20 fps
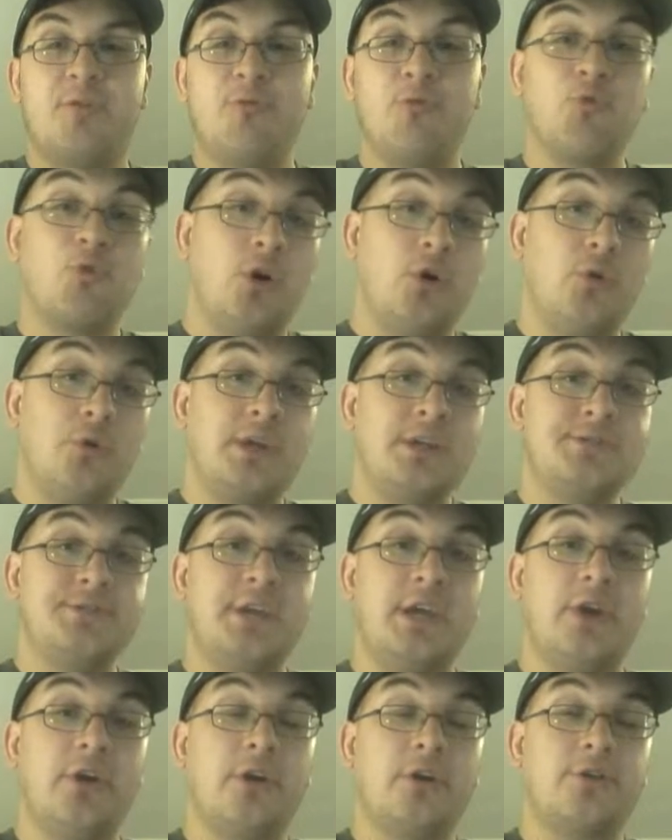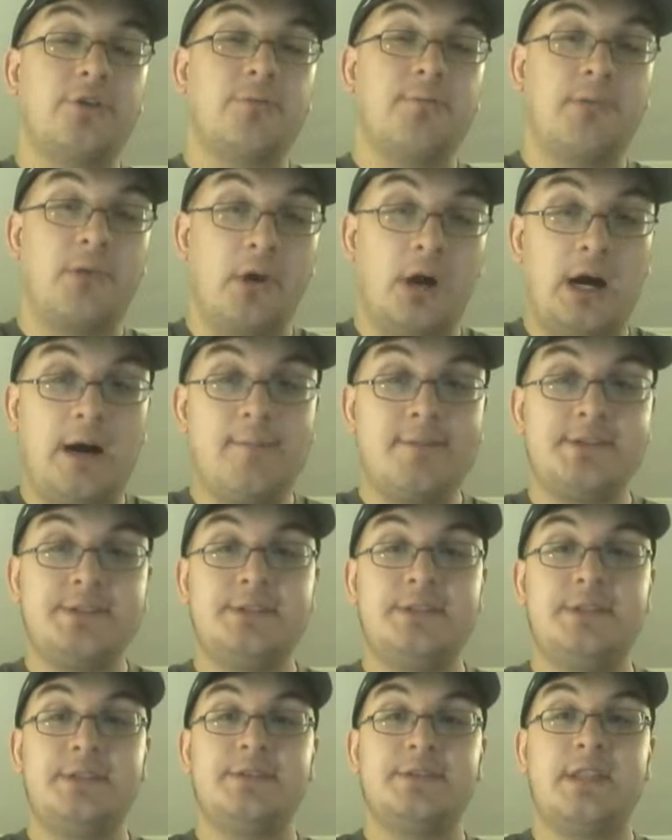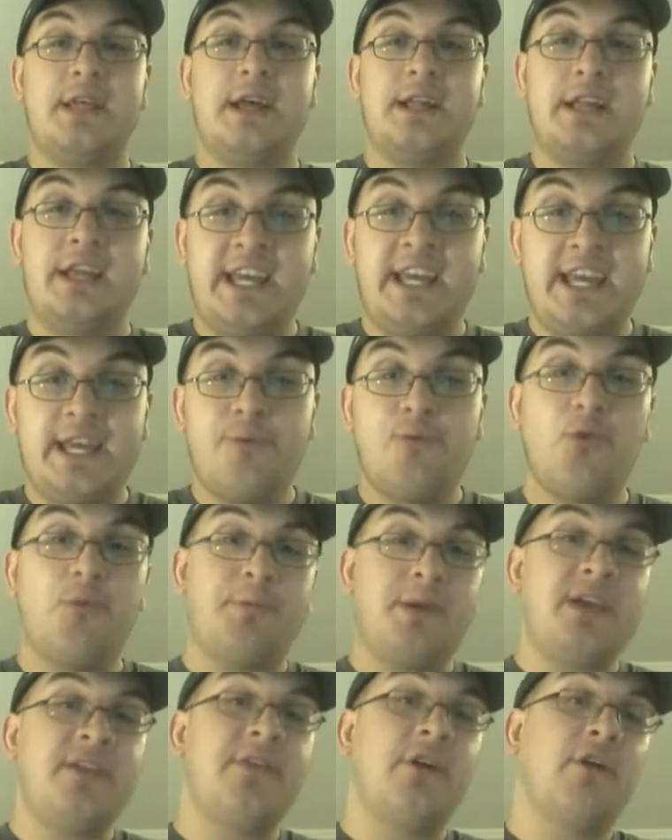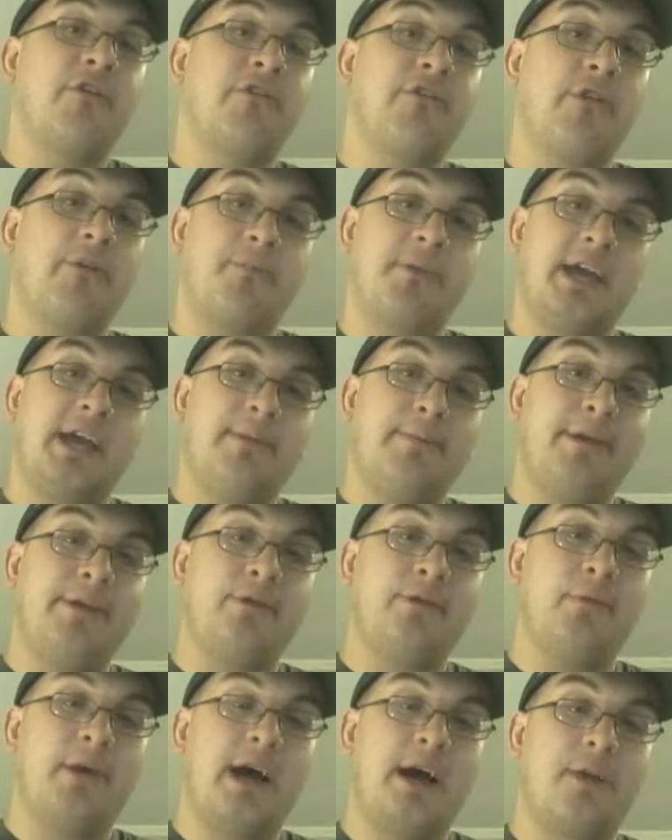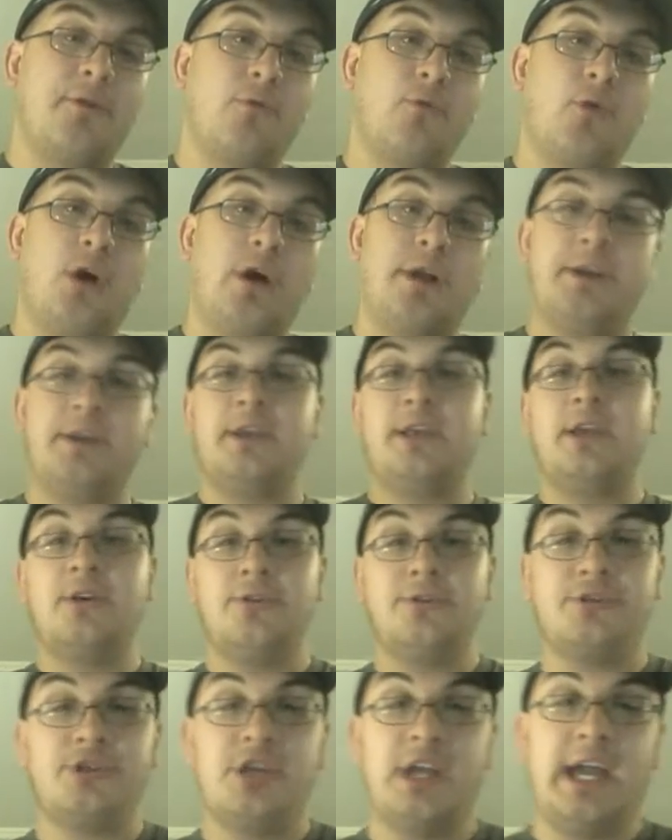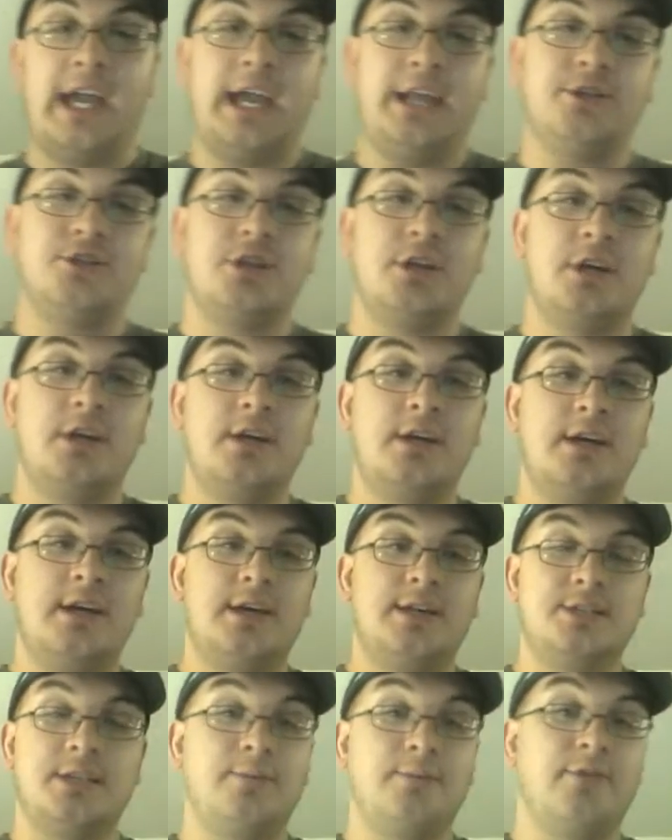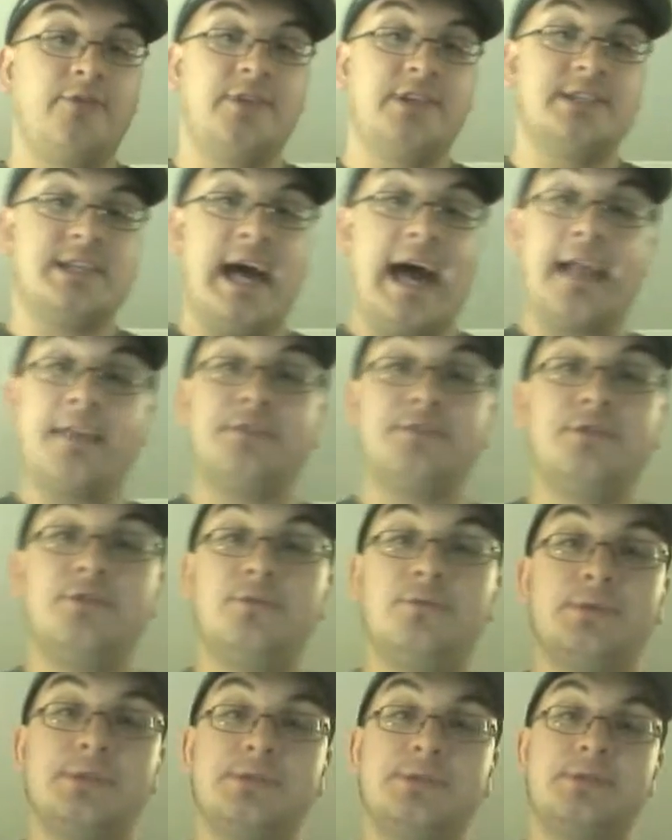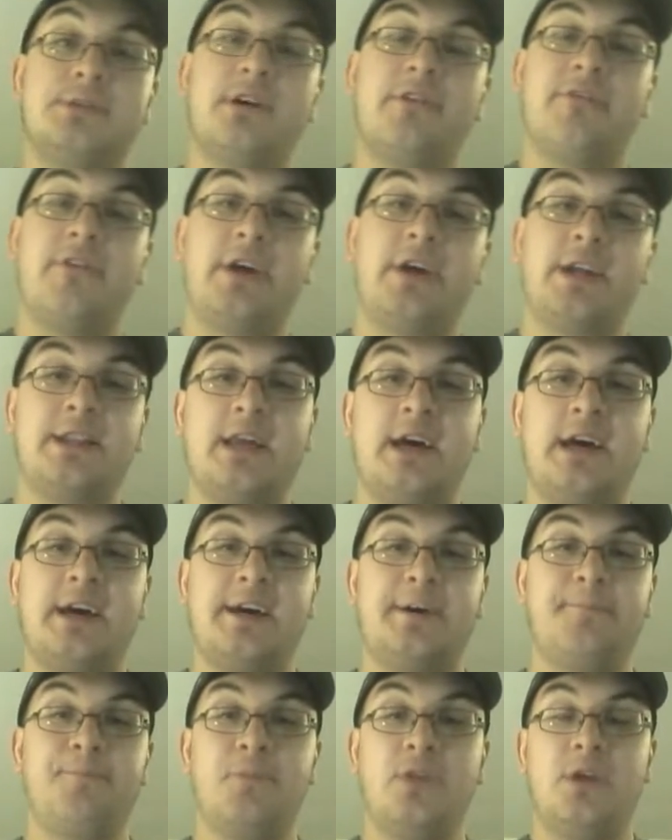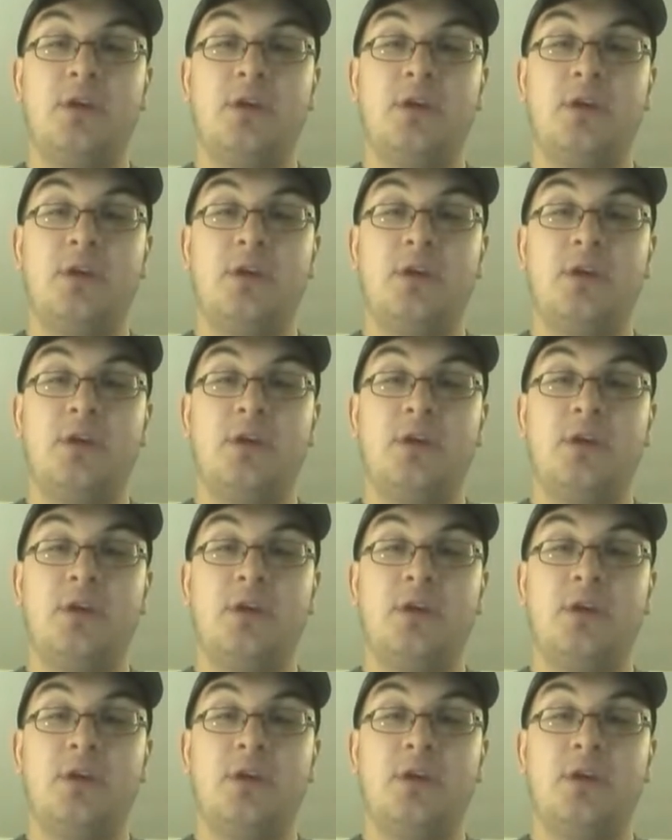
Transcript: Rogen's character promises that he will be there for the baby no matter what, and he'll change some of his attitudes and stuff like that.